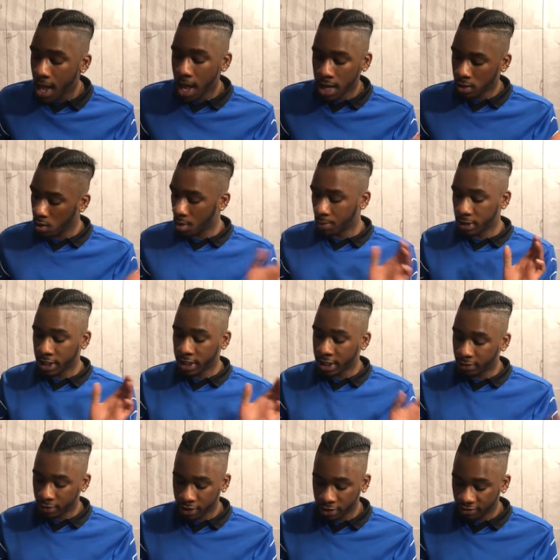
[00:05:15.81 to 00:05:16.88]
I know I'm gonna
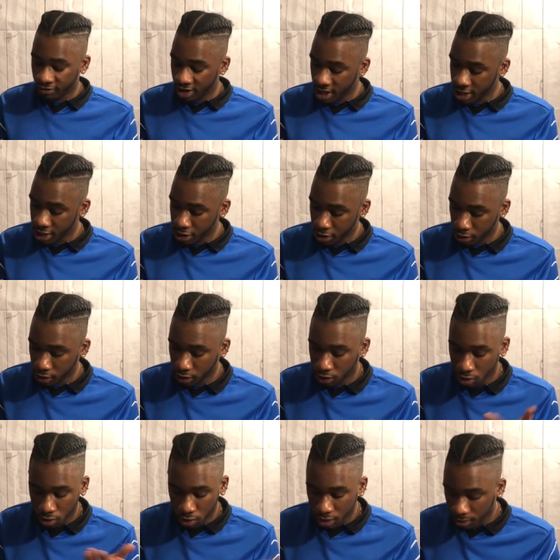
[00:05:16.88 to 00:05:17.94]
hear it on the radio,
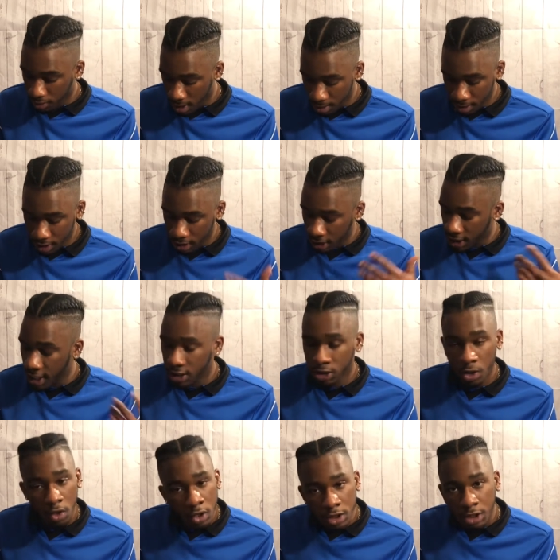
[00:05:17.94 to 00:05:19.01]
so it's probably gonna catch
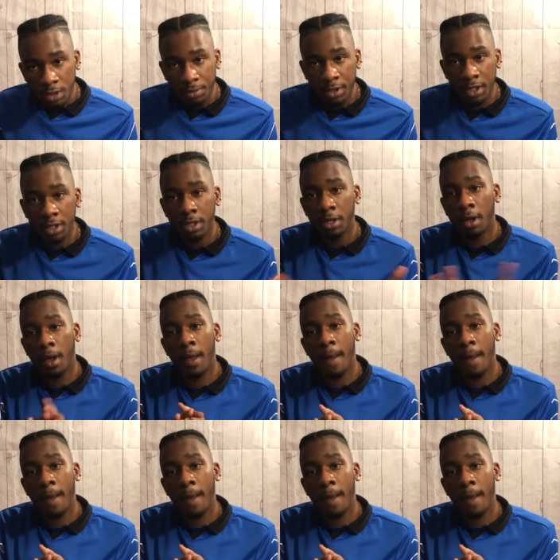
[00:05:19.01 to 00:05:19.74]
on to me.